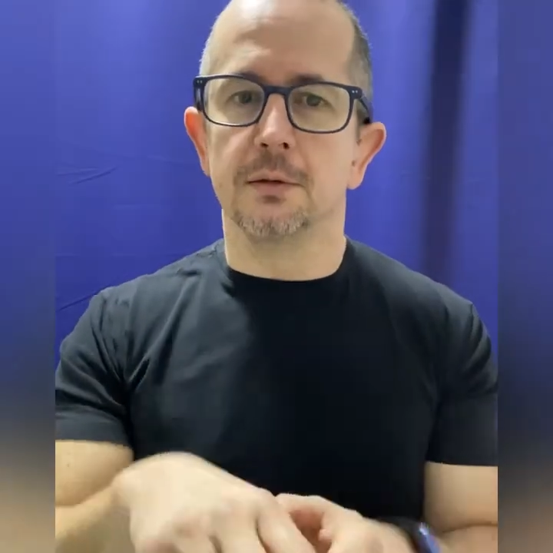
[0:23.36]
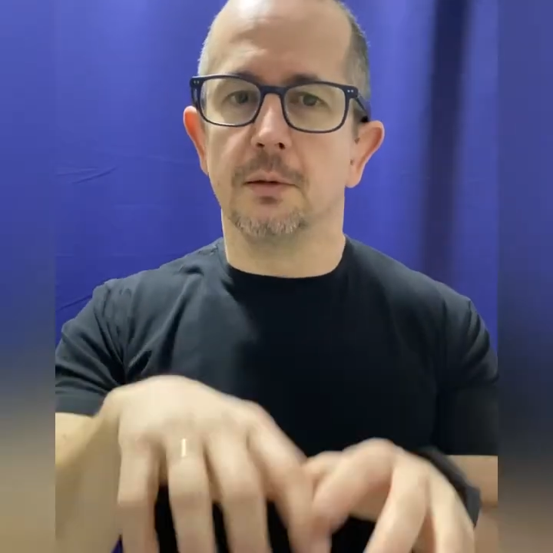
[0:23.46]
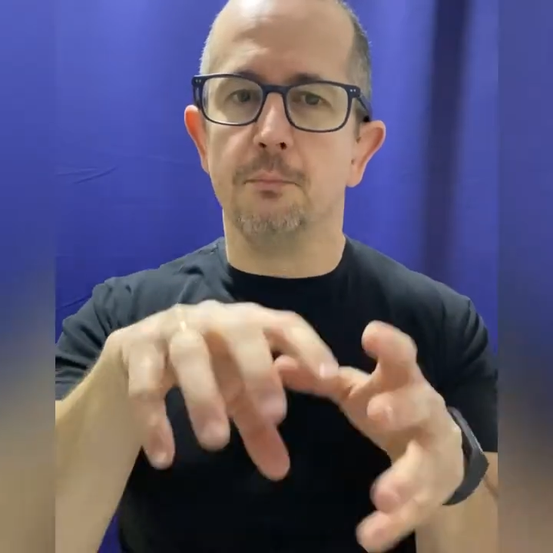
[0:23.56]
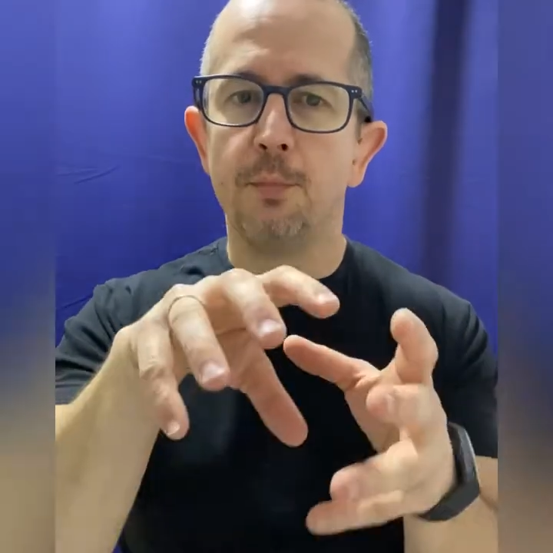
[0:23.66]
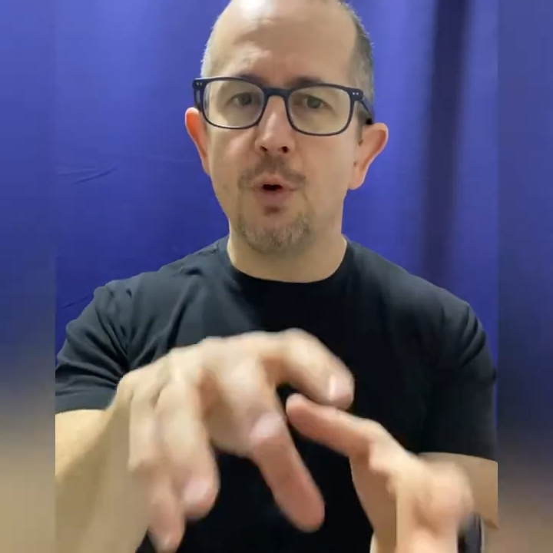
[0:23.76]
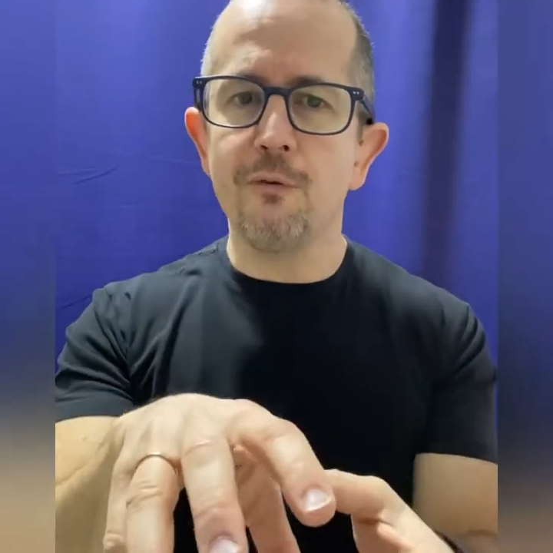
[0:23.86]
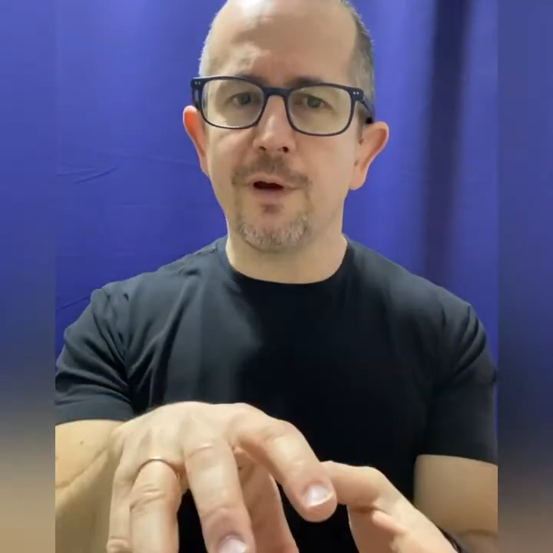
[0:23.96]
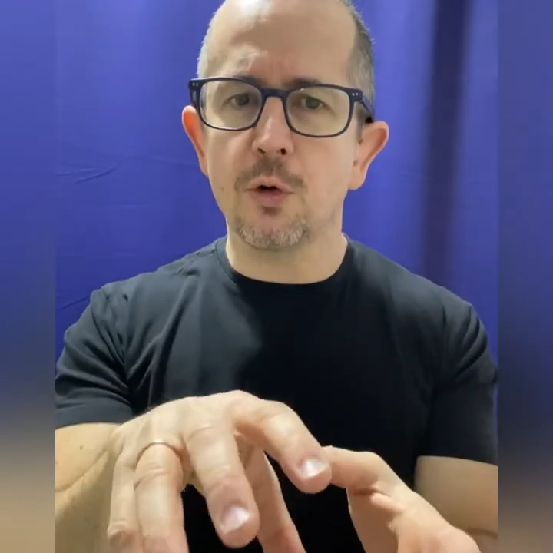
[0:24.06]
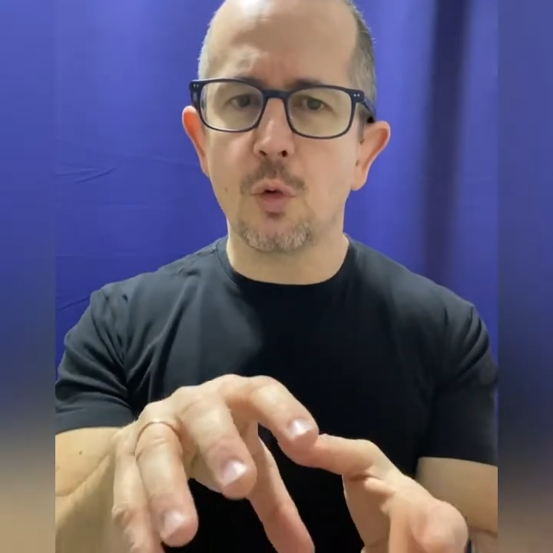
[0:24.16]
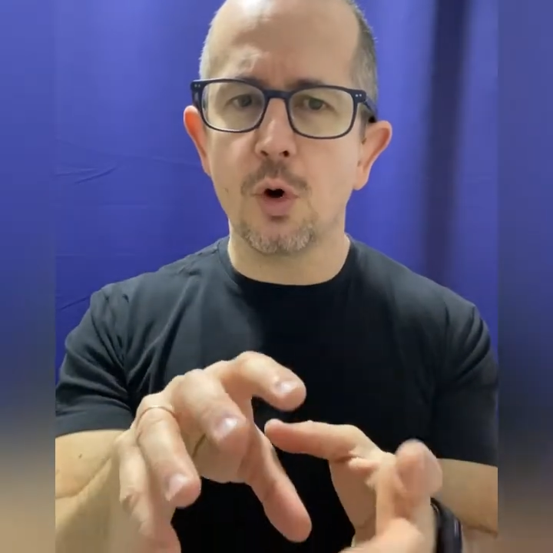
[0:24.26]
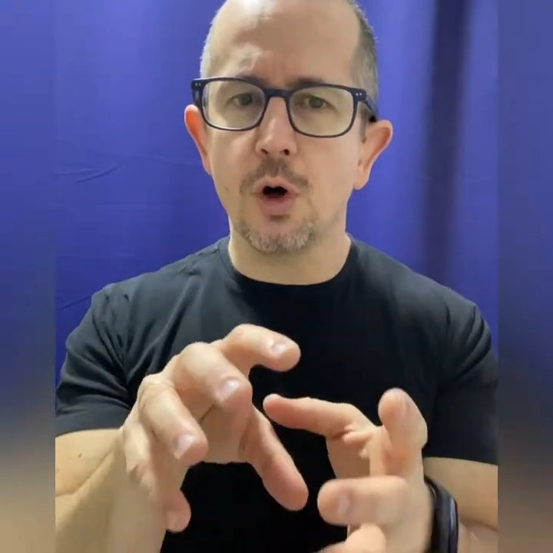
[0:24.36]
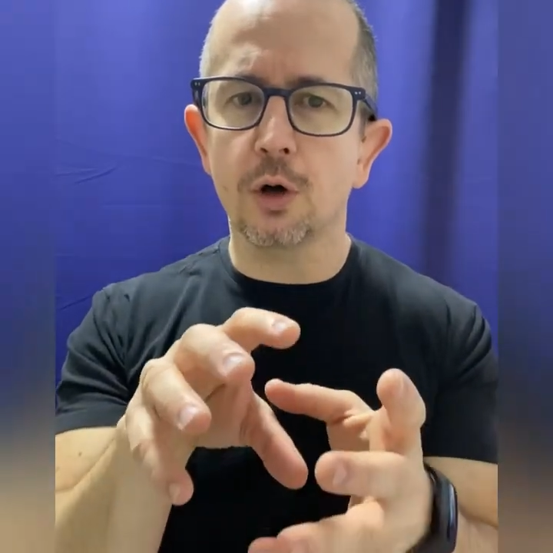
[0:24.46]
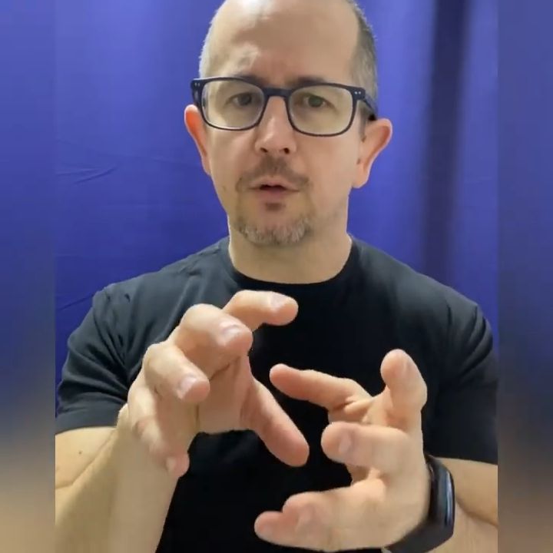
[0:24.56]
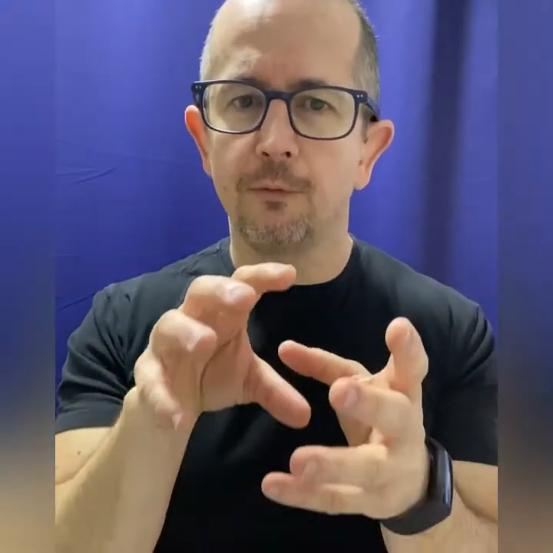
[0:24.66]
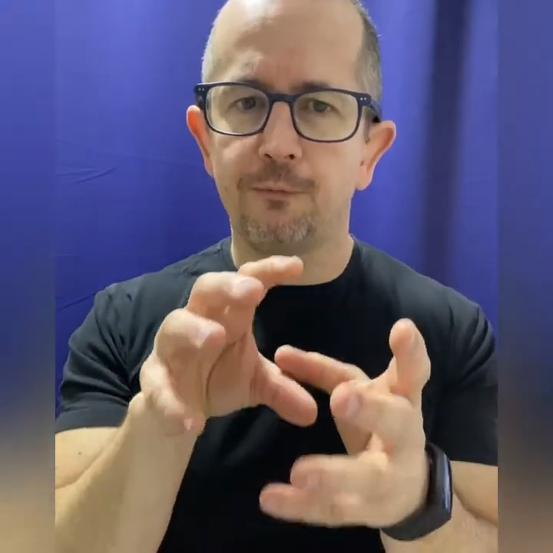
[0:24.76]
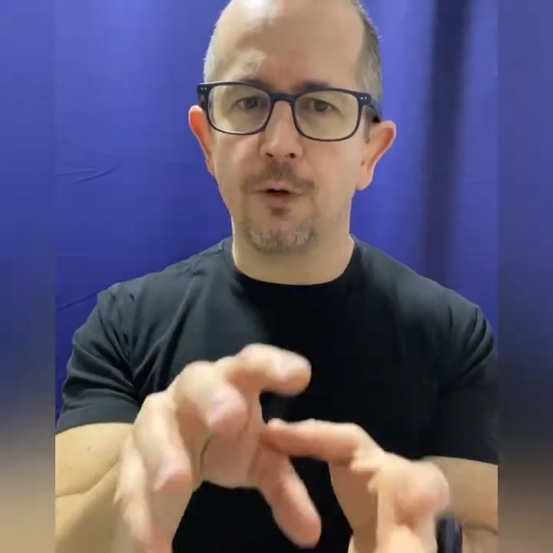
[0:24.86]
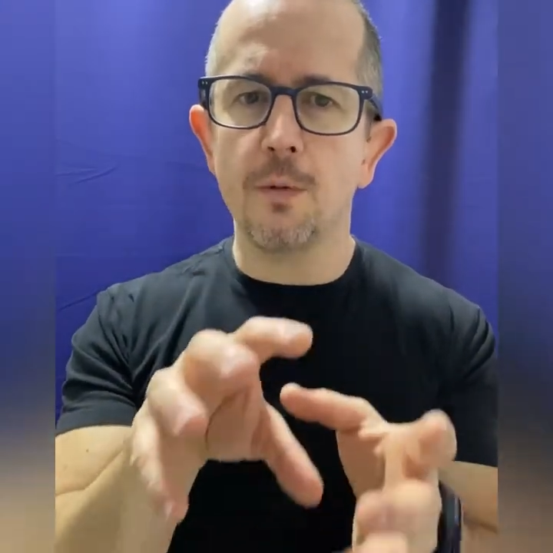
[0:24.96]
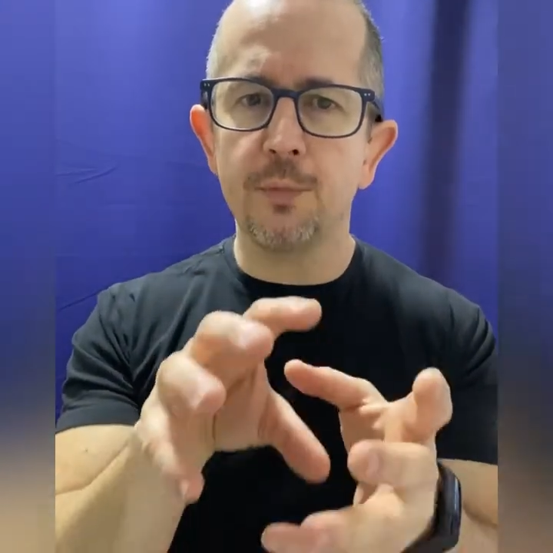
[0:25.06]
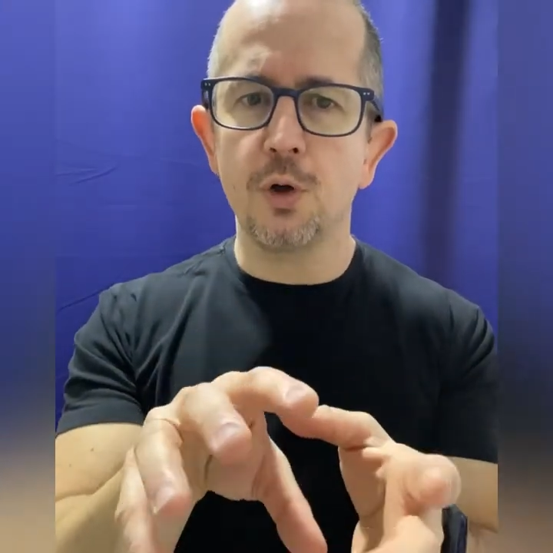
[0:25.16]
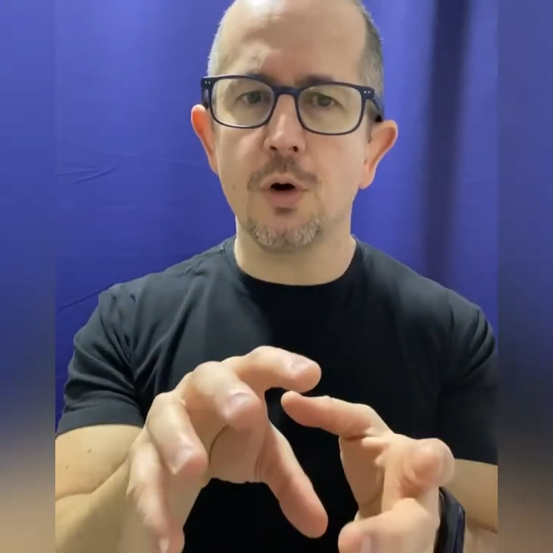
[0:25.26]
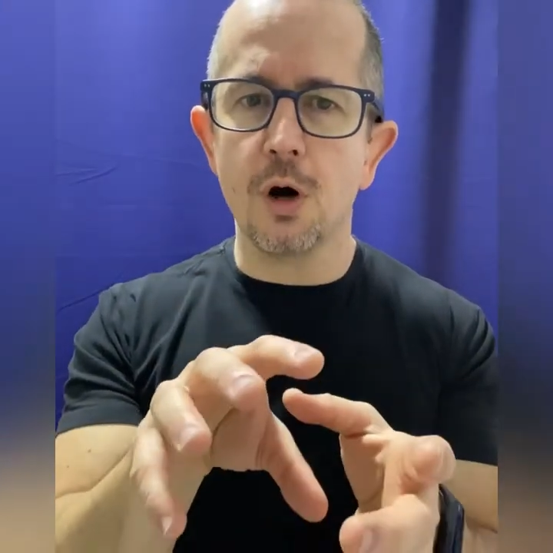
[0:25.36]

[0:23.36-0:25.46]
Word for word: moving work from your